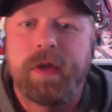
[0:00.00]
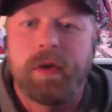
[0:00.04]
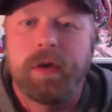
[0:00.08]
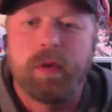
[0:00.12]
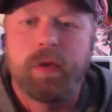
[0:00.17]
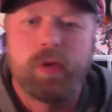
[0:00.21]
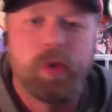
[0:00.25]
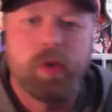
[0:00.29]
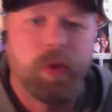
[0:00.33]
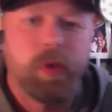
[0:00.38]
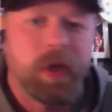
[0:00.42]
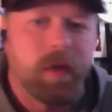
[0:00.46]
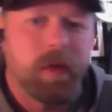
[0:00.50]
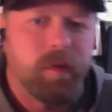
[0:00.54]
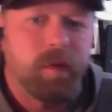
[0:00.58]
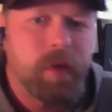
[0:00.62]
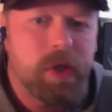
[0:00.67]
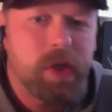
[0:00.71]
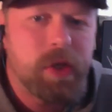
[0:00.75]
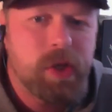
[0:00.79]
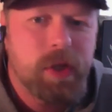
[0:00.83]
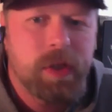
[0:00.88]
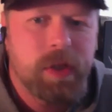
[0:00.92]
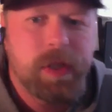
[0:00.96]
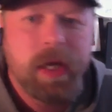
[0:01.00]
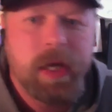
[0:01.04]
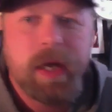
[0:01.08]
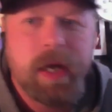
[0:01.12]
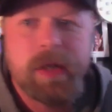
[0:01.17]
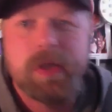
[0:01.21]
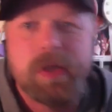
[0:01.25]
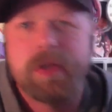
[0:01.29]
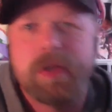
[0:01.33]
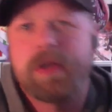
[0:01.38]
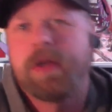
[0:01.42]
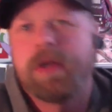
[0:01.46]
doing a vision
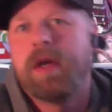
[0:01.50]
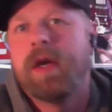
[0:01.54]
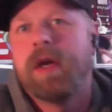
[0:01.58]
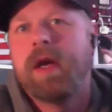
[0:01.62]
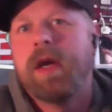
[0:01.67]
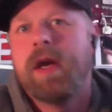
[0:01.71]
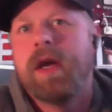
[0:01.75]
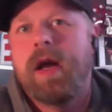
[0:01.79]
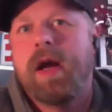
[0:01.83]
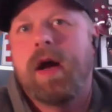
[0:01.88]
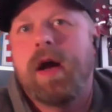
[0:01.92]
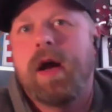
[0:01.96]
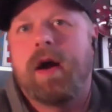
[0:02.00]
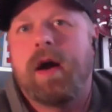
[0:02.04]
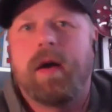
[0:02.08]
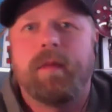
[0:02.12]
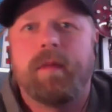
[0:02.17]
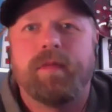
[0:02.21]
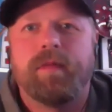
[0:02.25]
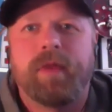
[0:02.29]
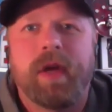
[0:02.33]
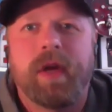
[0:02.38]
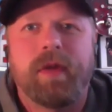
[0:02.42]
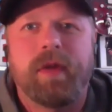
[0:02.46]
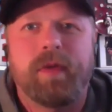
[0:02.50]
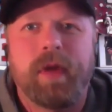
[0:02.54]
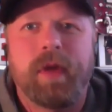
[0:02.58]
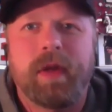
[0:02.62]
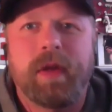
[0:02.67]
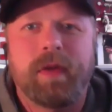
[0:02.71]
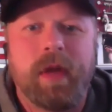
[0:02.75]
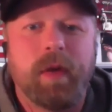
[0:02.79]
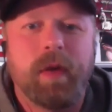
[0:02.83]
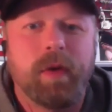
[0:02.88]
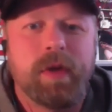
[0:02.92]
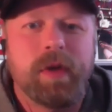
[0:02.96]
test. I
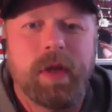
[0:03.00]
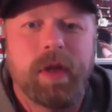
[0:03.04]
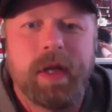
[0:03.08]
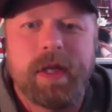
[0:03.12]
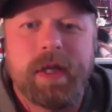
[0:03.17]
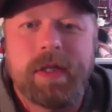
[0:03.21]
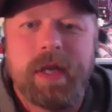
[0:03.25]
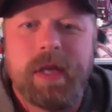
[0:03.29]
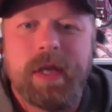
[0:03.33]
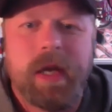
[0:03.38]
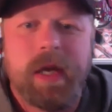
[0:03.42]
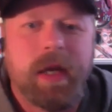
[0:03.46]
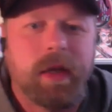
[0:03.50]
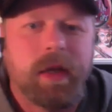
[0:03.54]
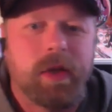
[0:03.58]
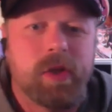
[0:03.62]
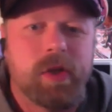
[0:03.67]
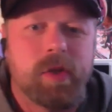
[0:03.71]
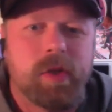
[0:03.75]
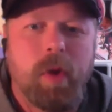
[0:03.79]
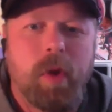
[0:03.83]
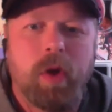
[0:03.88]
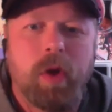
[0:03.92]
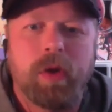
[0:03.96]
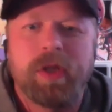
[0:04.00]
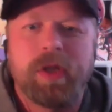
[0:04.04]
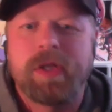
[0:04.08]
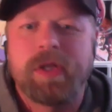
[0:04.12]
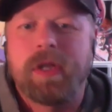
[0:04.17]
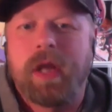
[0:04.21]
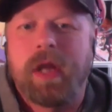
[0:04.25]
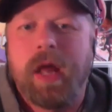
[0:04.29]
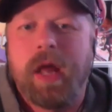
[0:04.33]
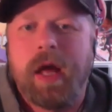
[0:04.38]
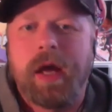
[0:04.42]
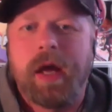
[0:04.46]
think they were like saying the smallest
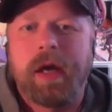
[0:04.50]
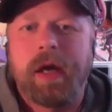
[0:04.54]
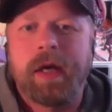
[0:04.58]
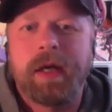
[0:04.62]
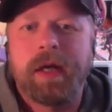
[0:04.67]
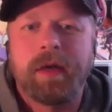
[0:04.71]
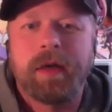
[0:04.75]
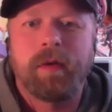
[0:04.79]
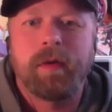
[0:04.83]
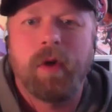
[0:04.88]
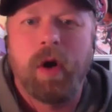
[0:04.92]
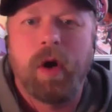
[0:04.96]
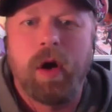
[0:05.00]
line